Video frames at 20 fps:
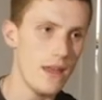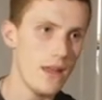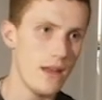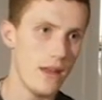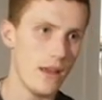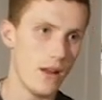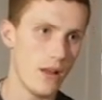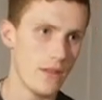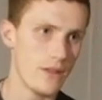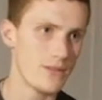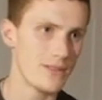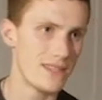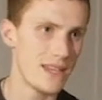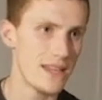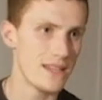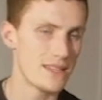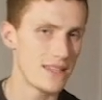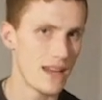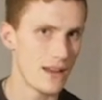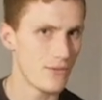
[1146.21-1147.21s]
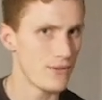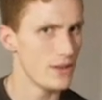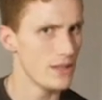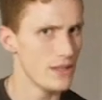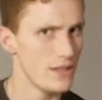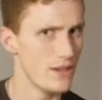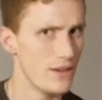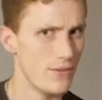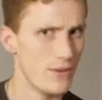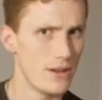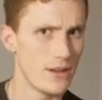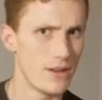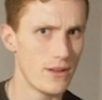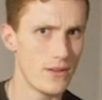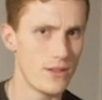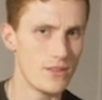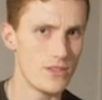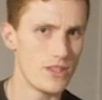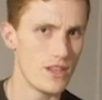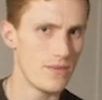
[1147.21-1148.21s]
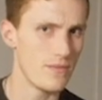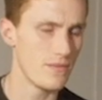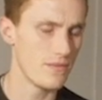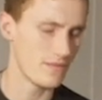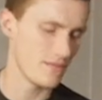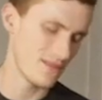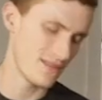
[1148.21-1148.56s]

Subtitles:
And on those days that I really don't want to go to the gym,